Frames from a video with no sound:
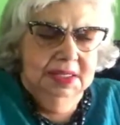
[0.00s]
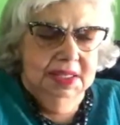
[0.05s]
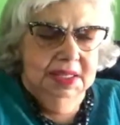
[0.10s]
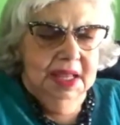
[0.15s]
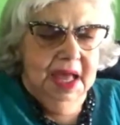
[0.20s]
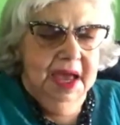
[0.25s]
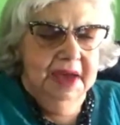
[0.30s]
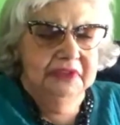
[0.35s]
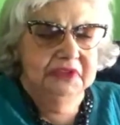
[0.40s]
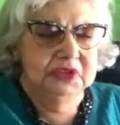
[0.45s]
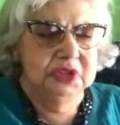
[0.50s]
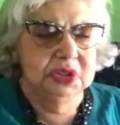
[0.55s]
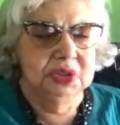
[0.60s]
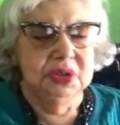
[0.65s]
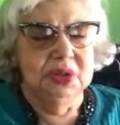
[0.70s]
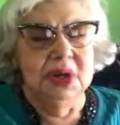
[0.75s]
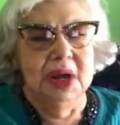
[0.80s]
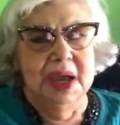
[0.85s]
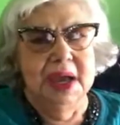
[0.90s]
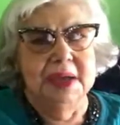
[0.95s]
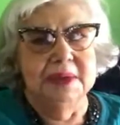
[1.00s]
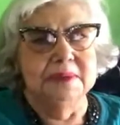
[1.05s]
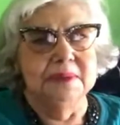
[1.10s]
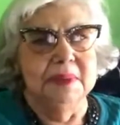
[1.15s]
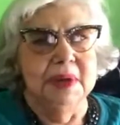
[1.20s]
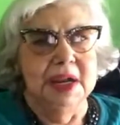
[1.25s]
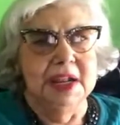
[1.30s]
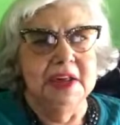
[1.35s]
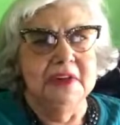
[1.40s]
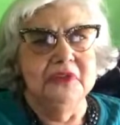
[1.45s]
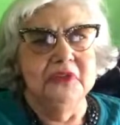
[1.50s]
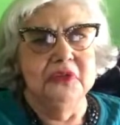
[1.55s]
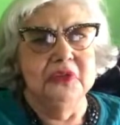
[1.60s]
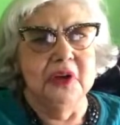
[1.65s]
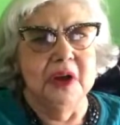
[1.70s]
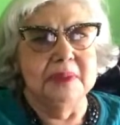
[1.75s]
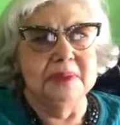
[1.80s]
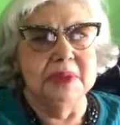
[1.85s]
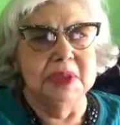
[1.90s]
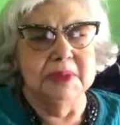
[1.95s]
Laughter and money
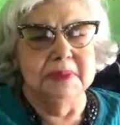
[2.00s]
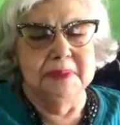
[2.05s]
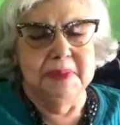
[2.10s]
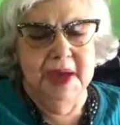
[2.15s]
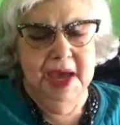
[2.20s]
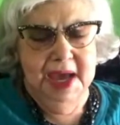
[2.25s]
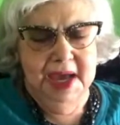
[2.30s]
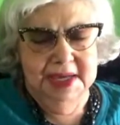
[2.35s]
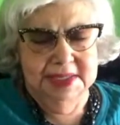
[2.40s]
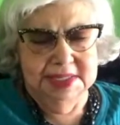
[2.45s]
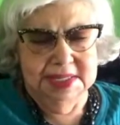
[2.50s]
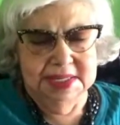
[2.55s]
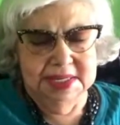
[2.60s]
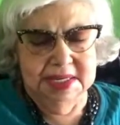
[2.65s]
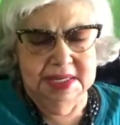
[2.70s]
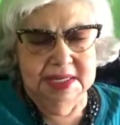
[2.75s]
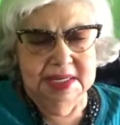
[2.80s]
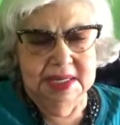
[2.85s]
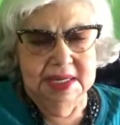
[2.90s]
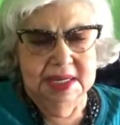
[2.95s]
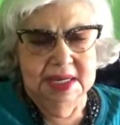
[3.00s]
from the past